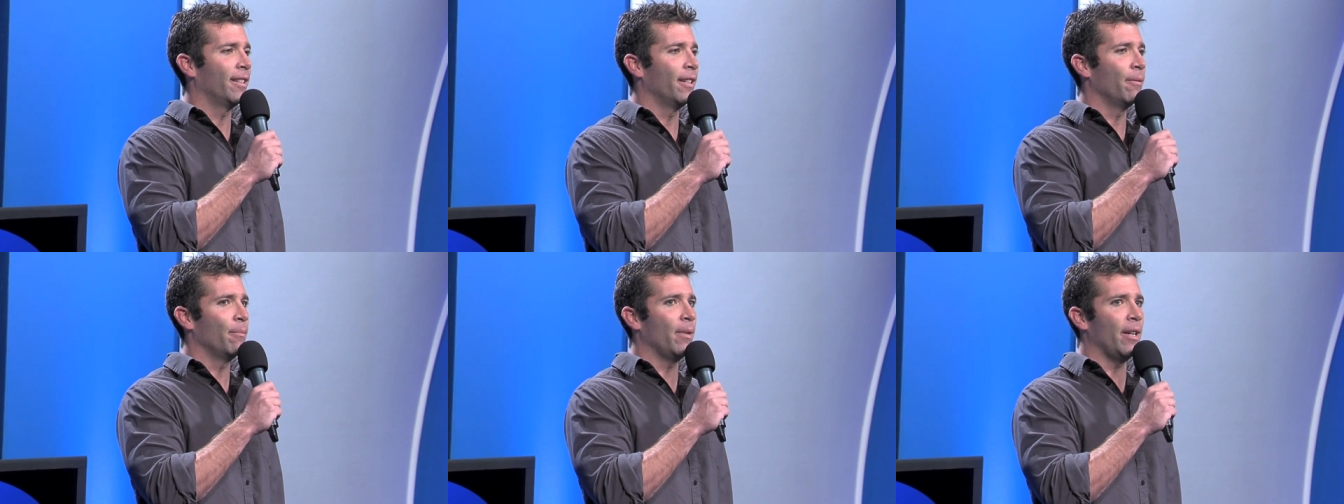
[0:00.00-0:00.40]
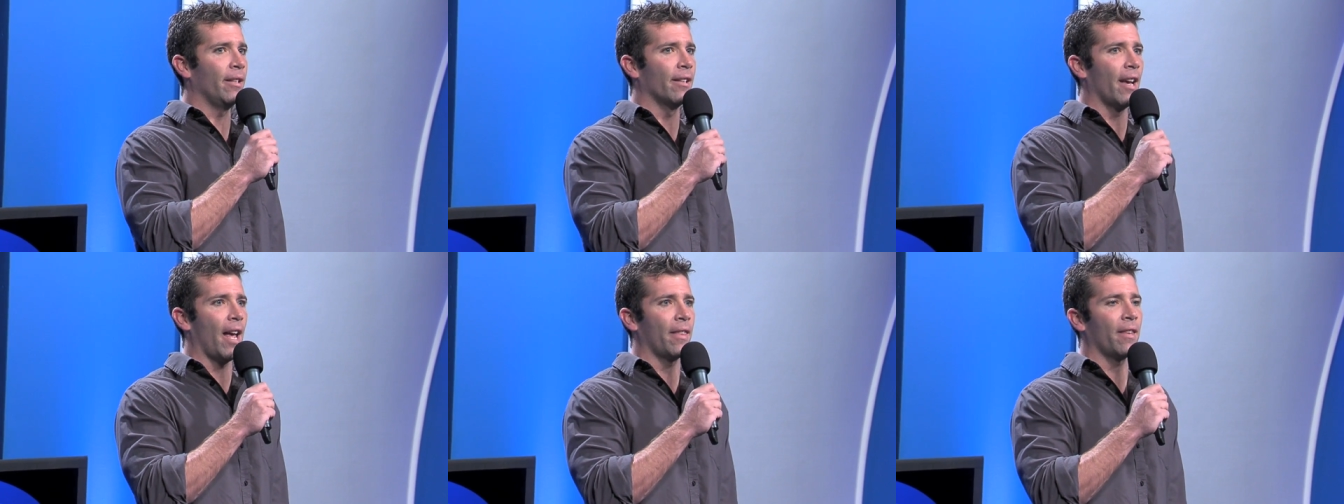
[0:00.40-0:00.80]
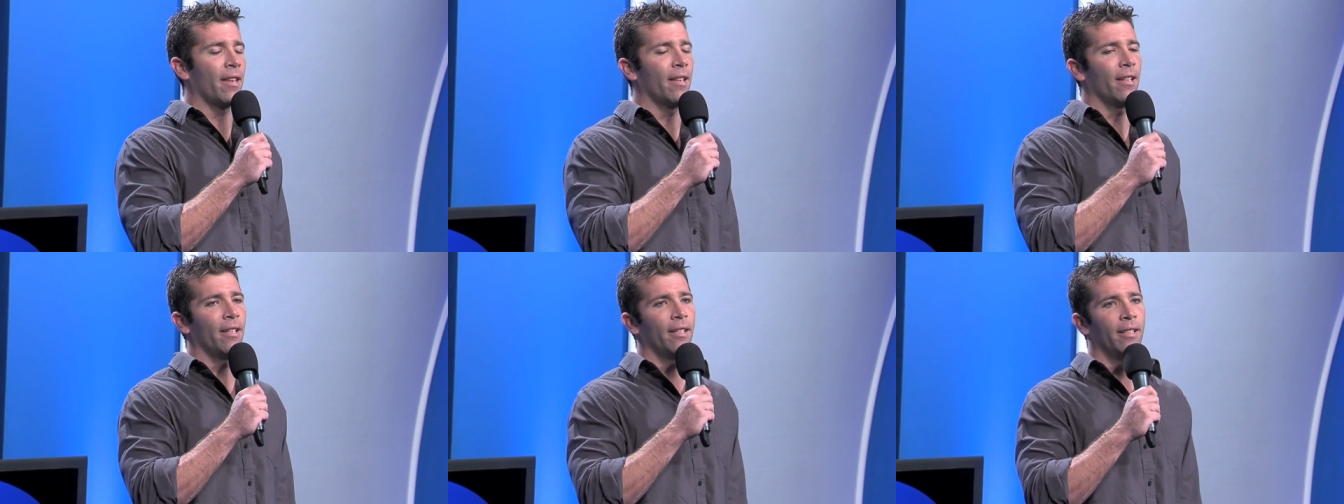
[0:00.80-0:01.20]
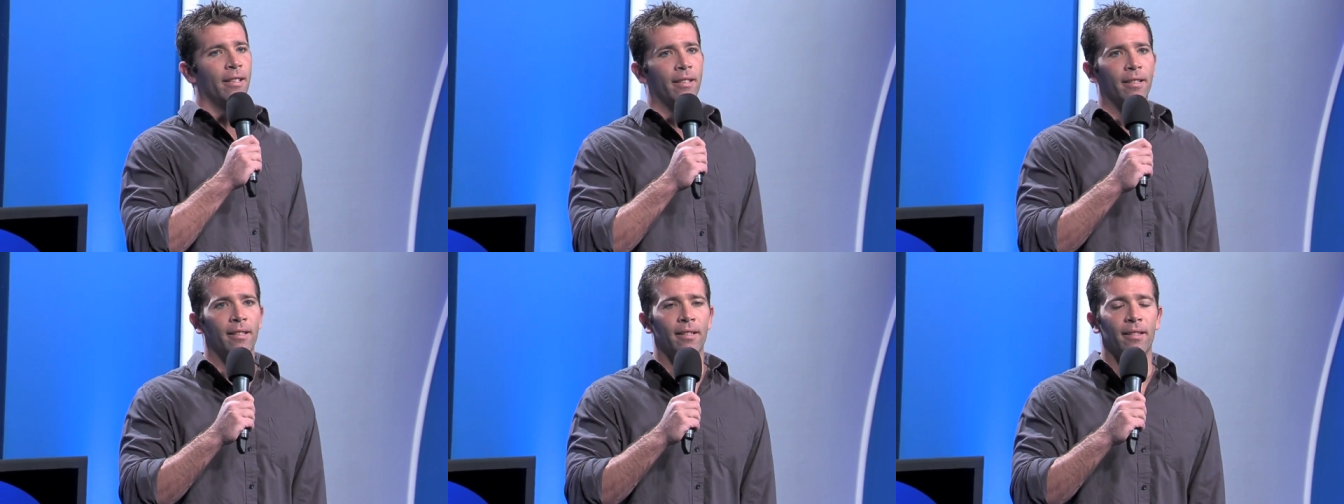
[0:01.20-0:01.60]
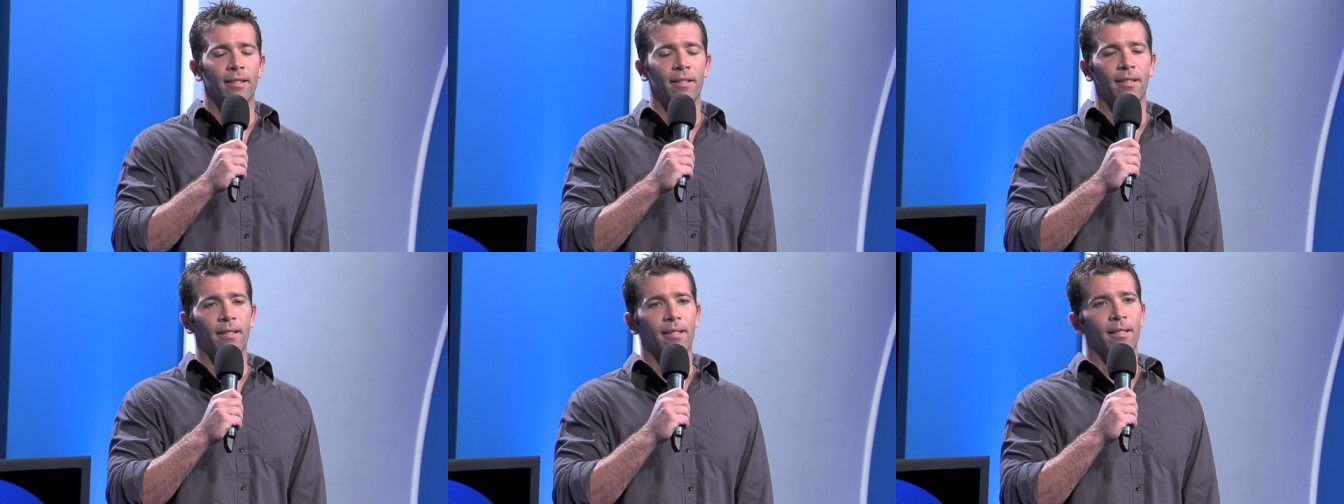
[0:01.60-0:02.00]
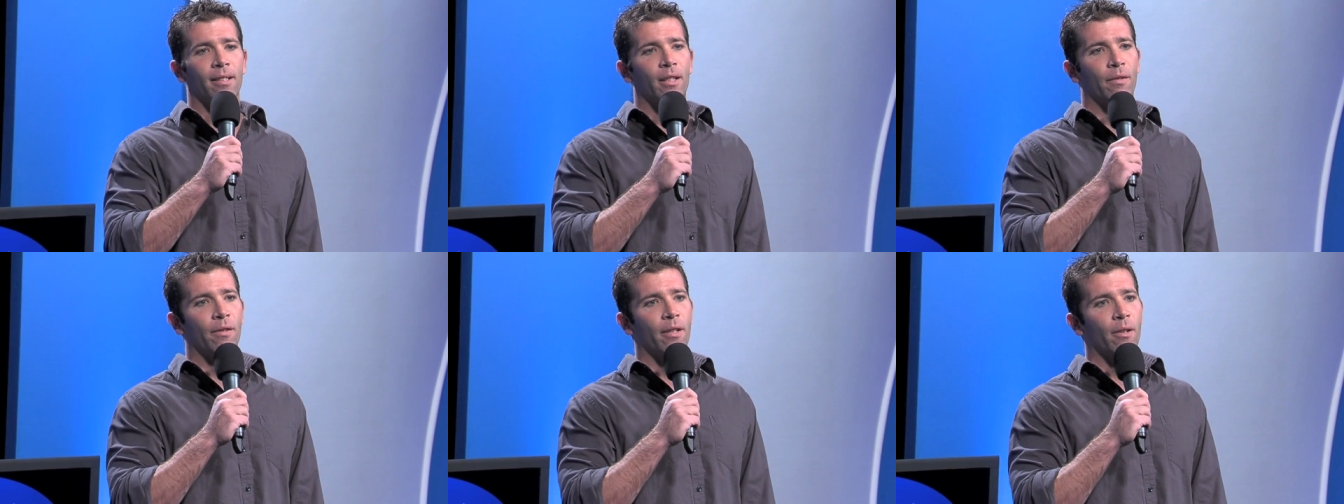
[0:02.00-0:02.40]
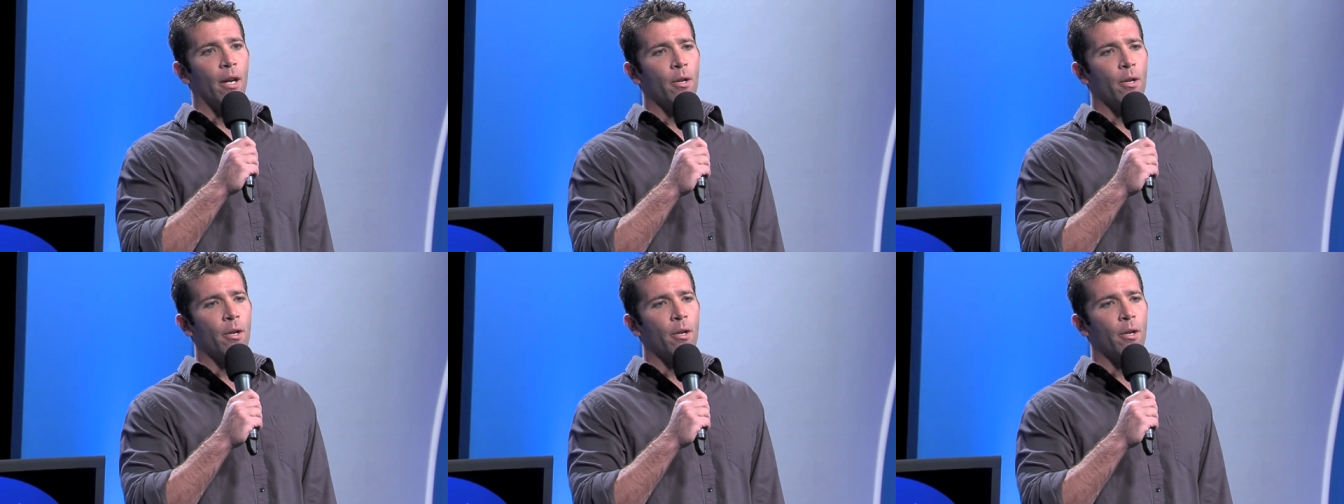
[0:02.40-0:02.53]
Didn't mean that. That's fun.